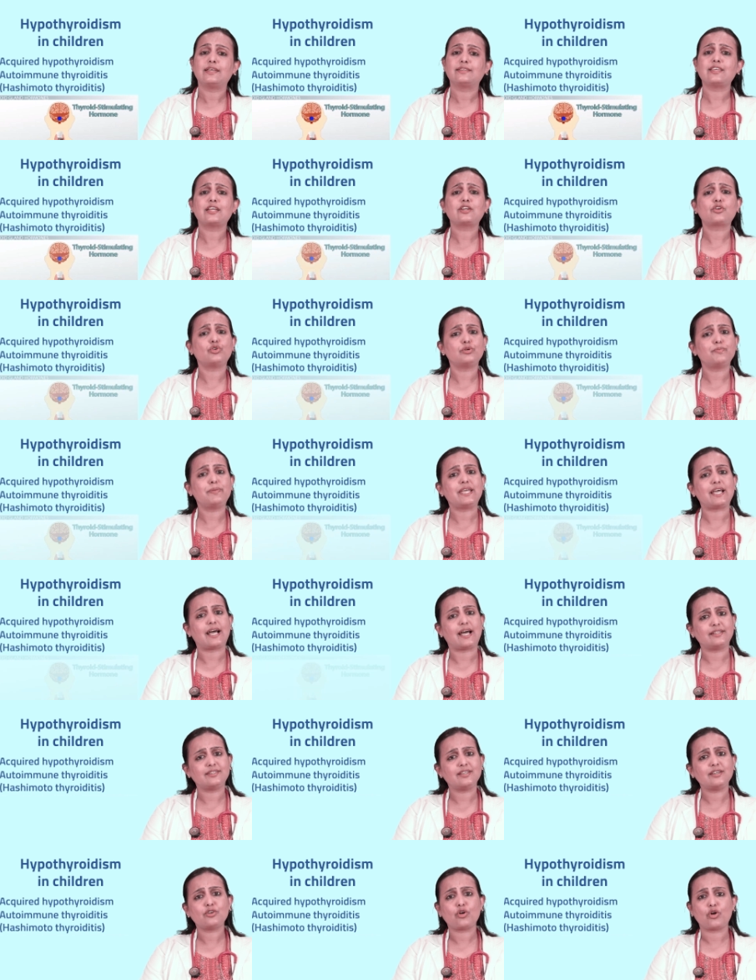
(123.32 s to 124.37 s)
There could be
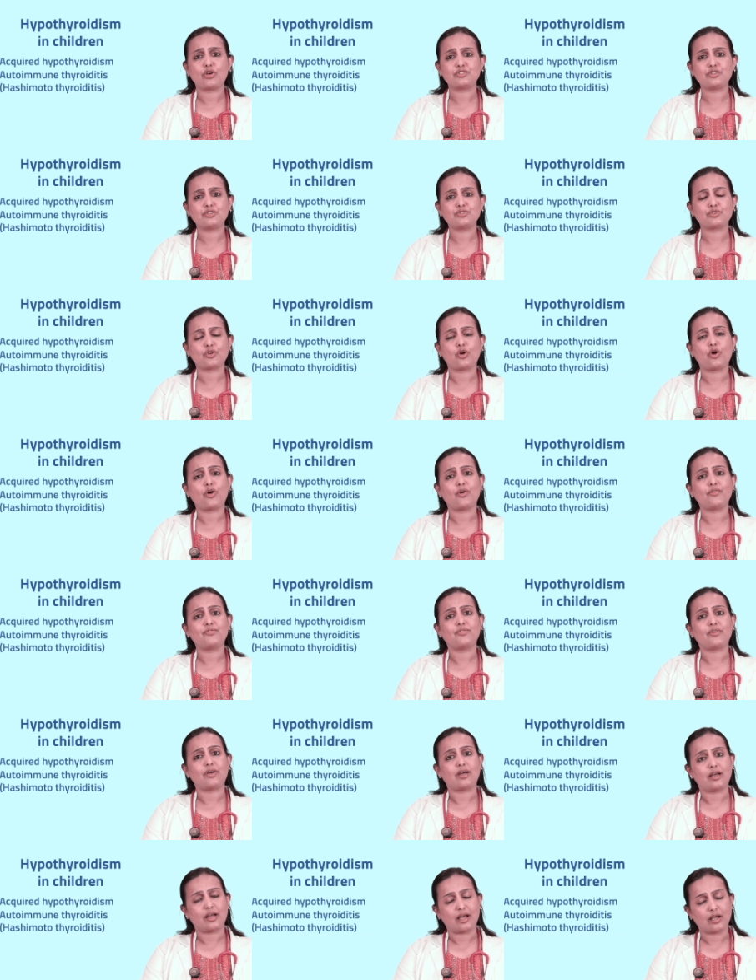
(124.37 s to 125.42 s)
other causes of
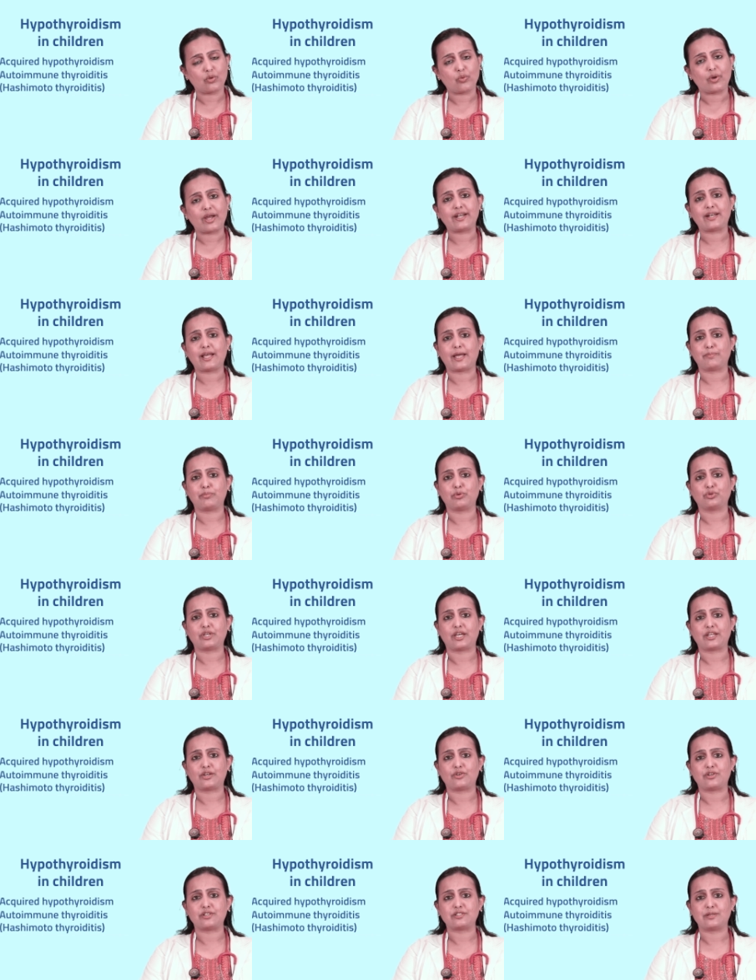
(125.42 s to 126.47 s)
acquired
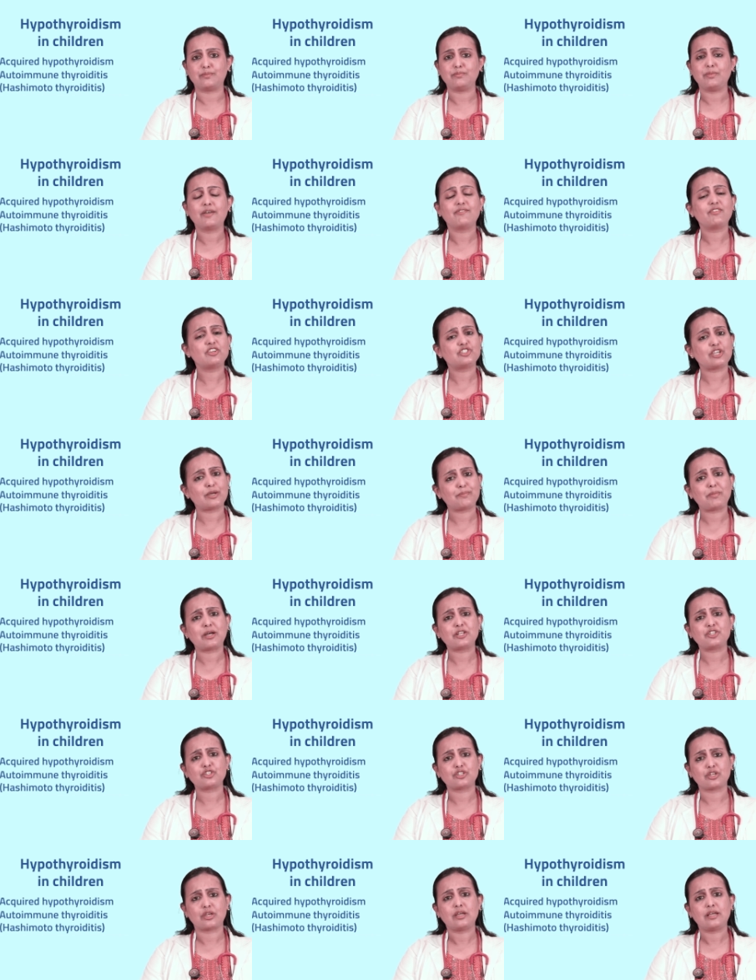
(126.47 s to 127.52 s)
hypothyroidism, which are
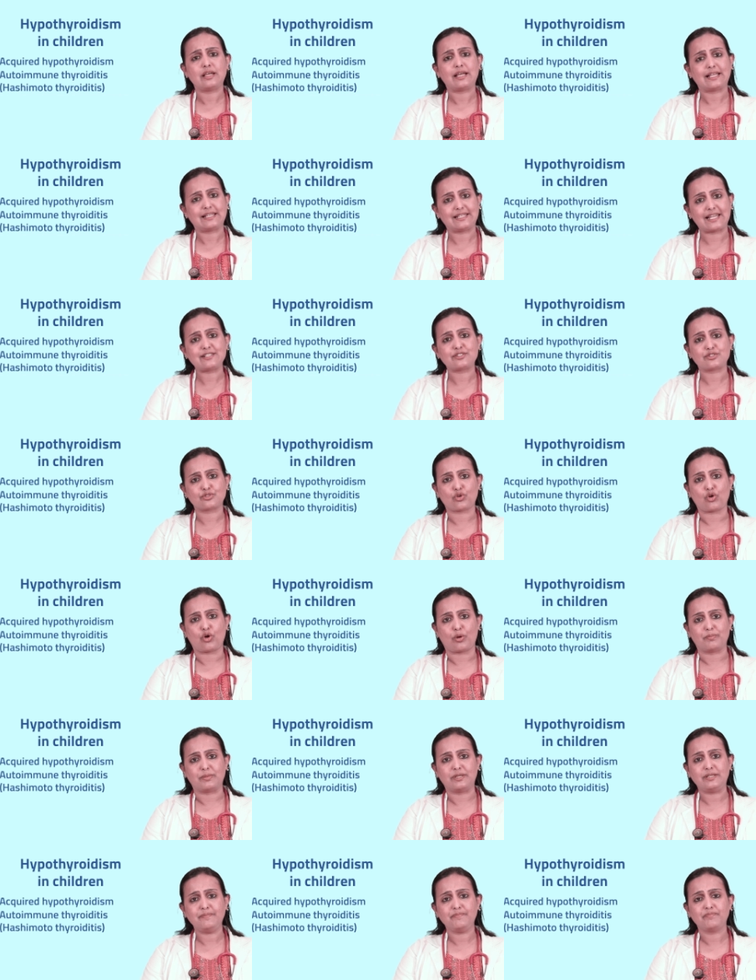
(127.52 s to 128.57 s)
much less
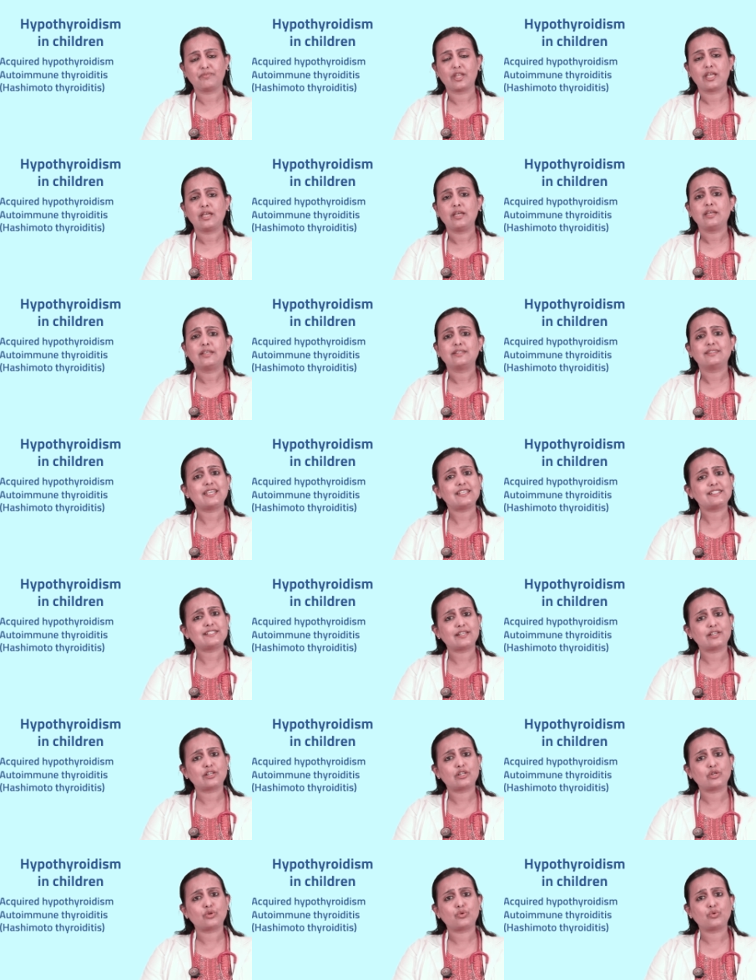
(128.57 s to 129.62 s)
common. These
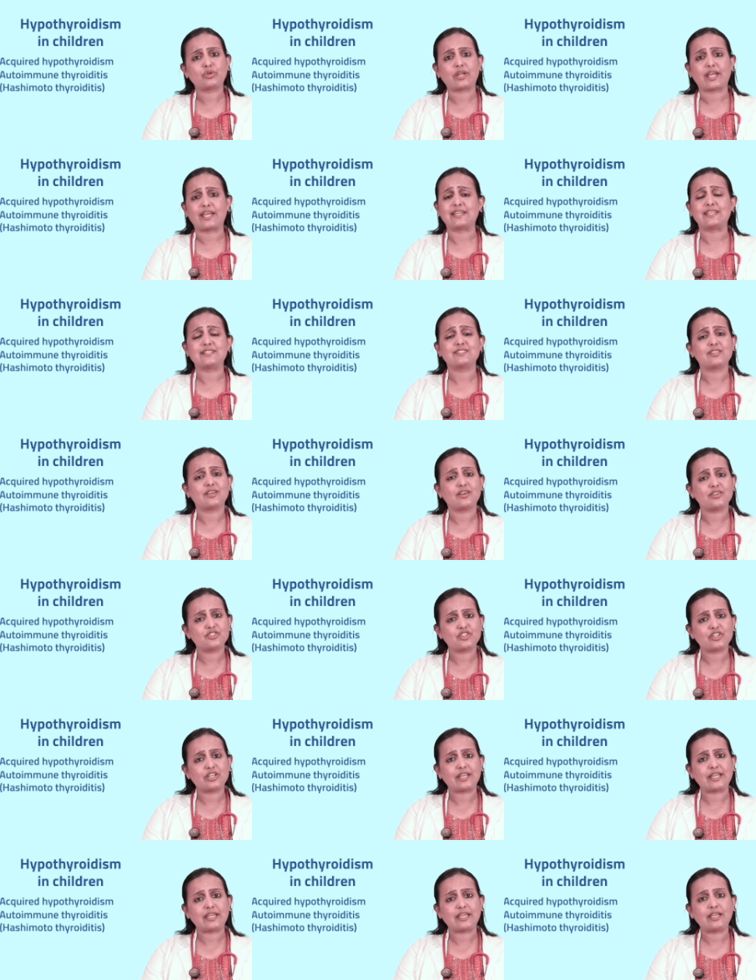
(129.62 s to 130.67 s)
include any
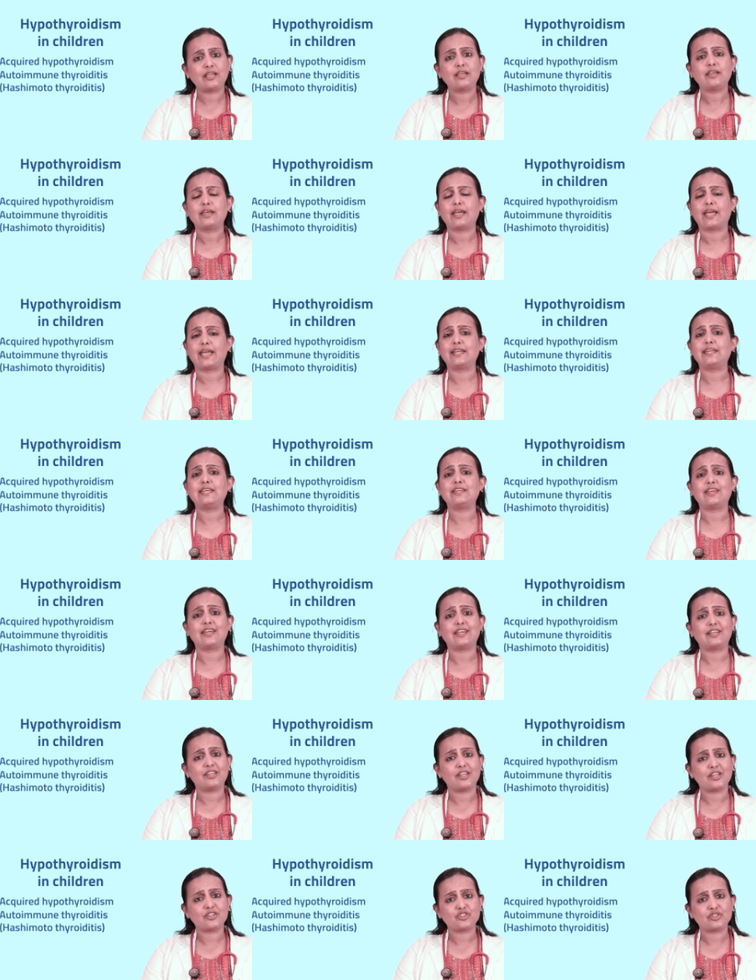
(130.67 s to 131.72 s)
surgery, any
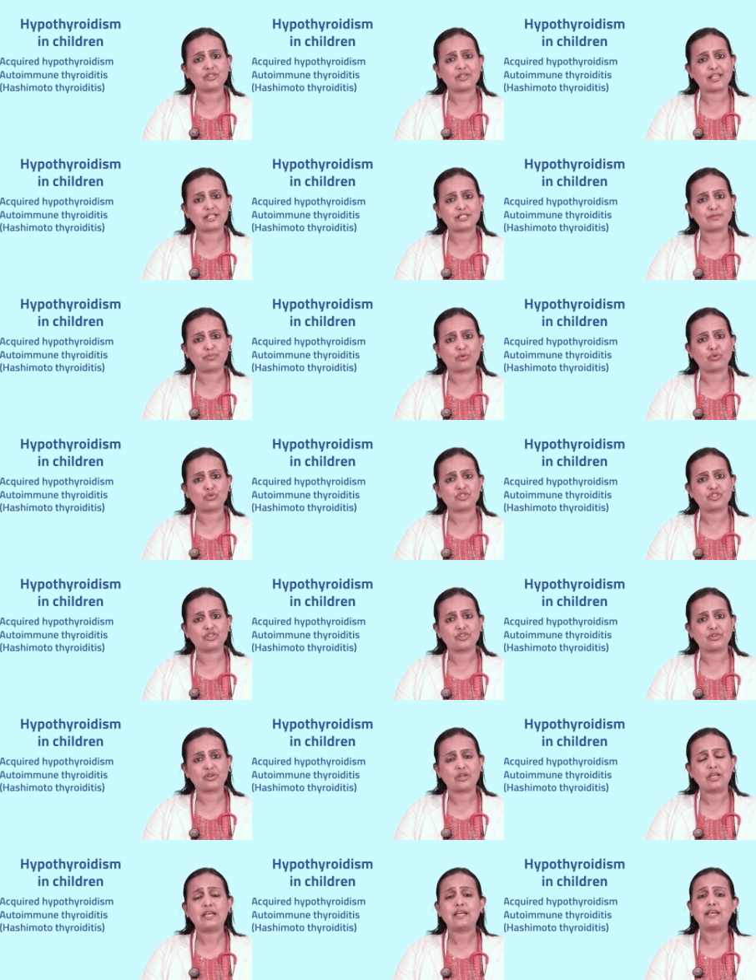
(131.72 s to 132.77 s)
radiation exposure,